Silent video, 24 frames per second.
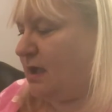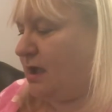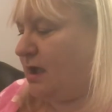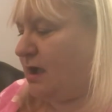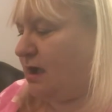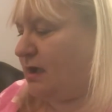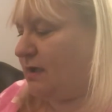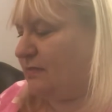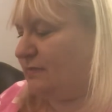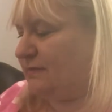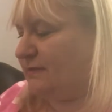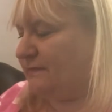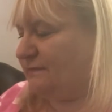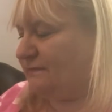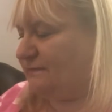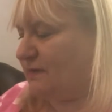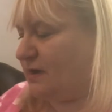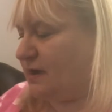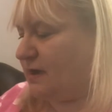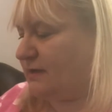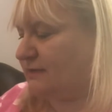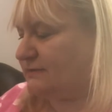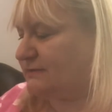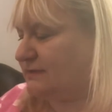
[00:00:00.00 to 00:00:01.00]
On the
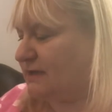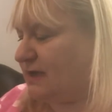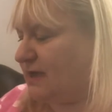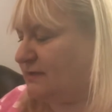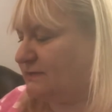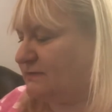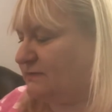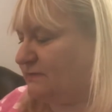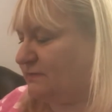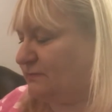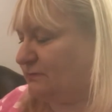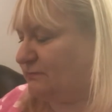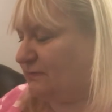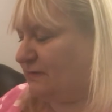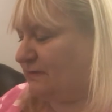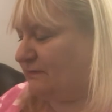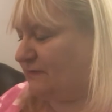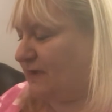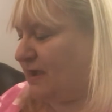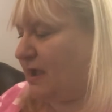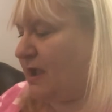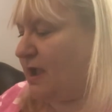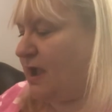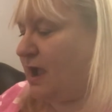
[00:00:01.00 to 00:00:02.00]
far side of the
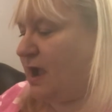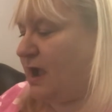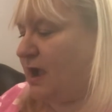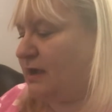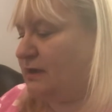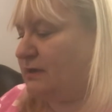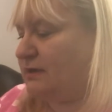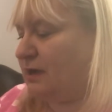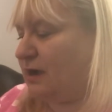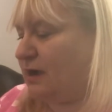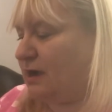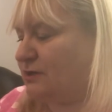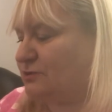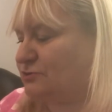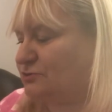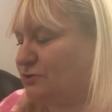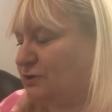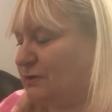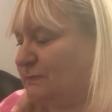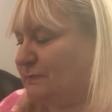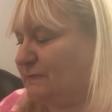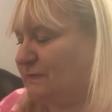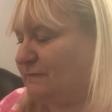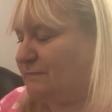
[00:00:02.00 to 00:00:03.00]
river, a large
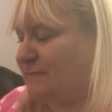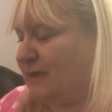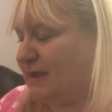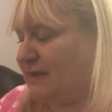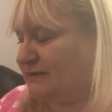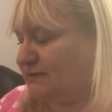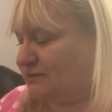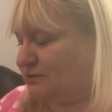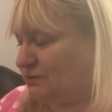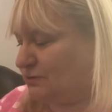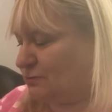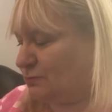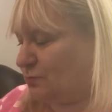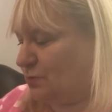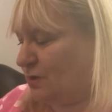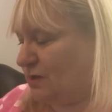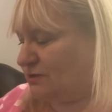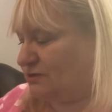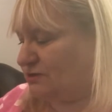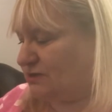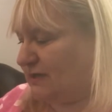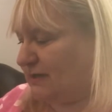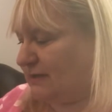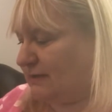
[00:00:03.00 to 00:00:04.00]
group of men stood
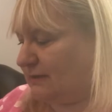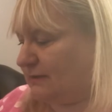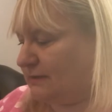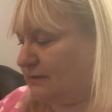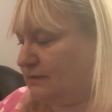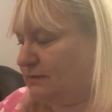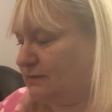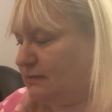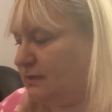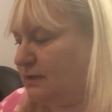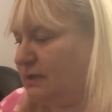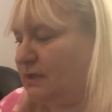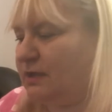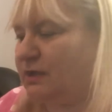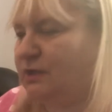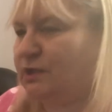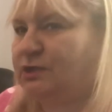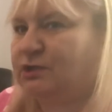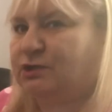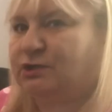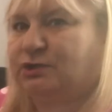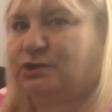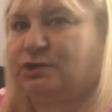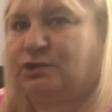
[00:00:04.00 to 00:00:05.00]
watching.
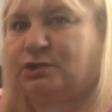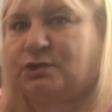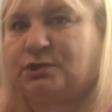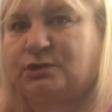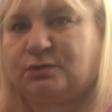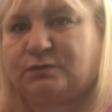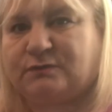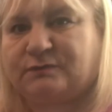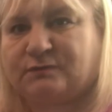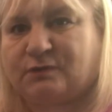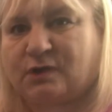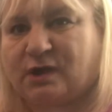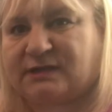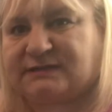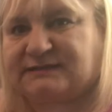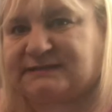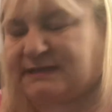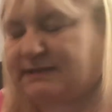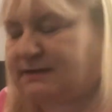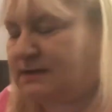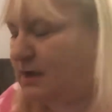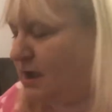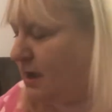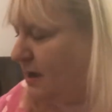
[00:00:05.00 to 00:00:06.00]
"You've got
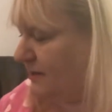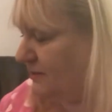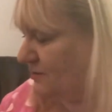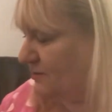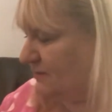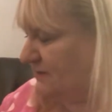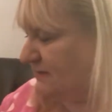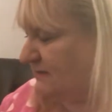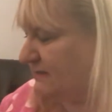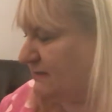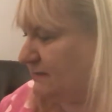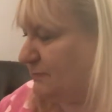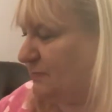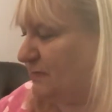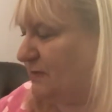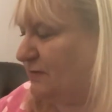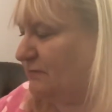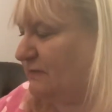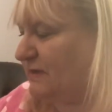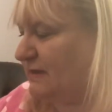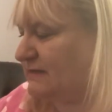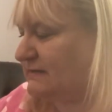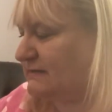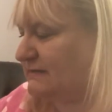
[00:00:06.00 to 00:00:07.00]
Elijah's
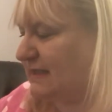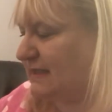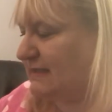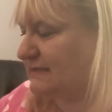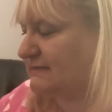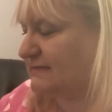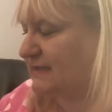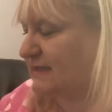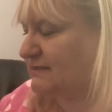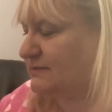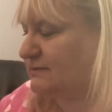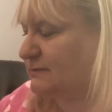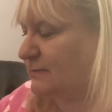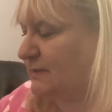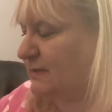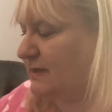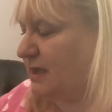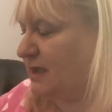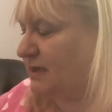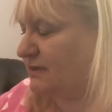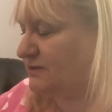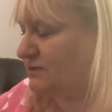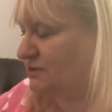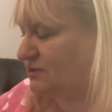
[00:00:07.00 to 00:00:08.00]
spirit," they said to
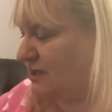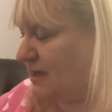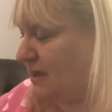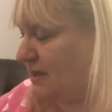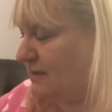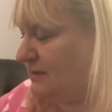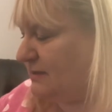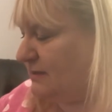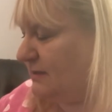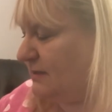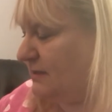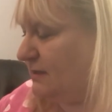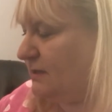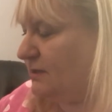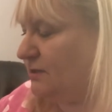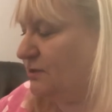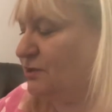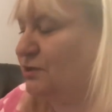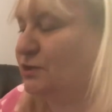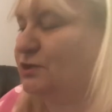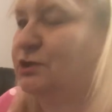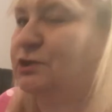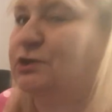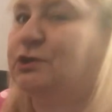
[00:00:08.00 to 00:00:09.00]
Elisha.
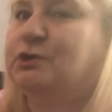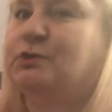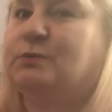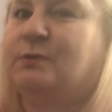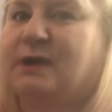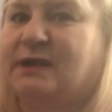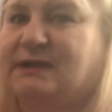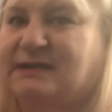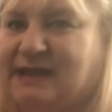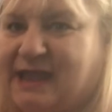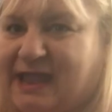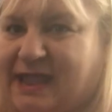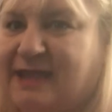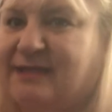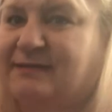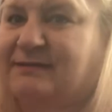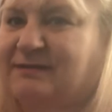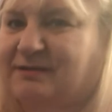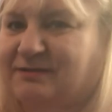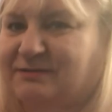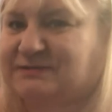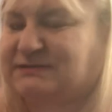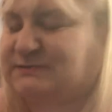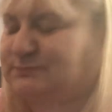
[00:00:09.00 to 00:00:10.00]
"You are now
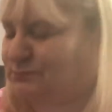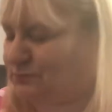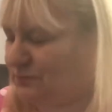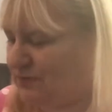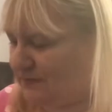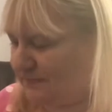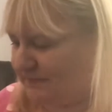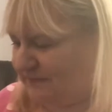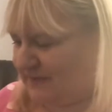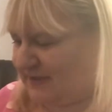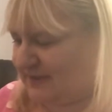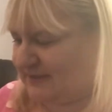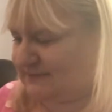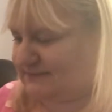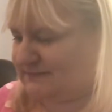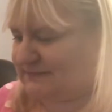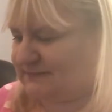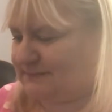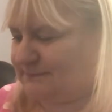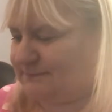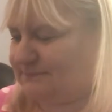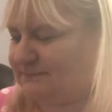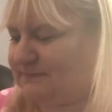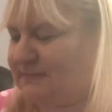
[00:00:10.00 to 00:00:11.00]
God's prophet."
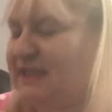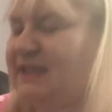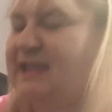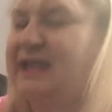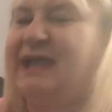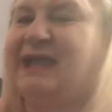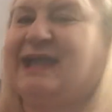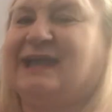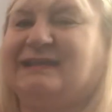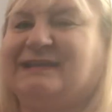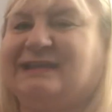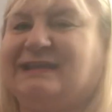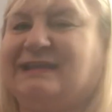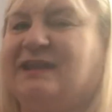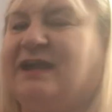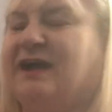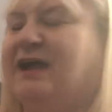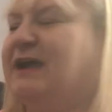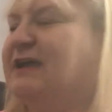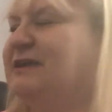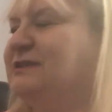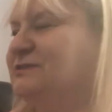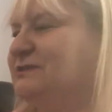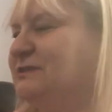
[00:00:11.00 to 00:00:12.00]
And
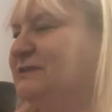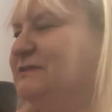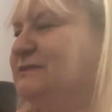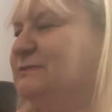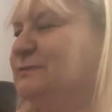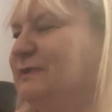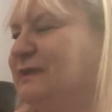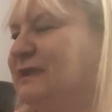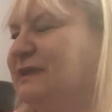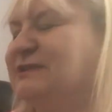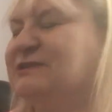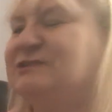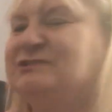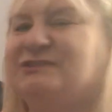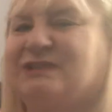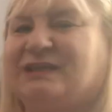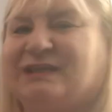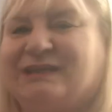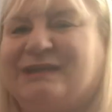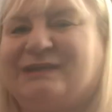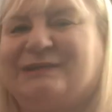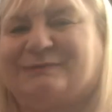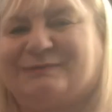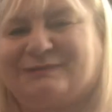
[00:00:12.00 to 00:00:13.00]
Elijah's wish
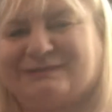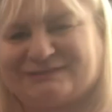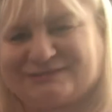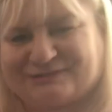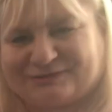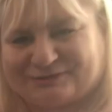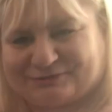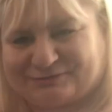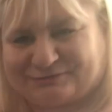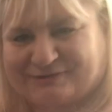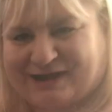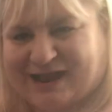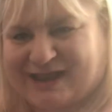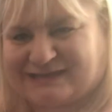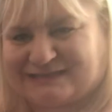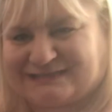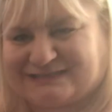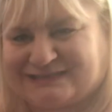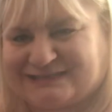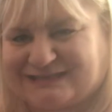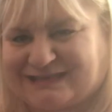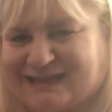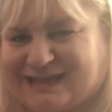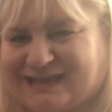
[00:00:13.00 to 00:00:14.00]
was
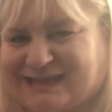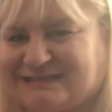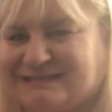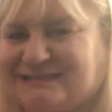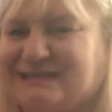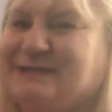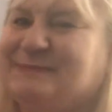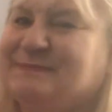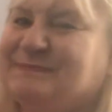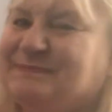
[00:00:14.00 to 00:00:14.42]
granted.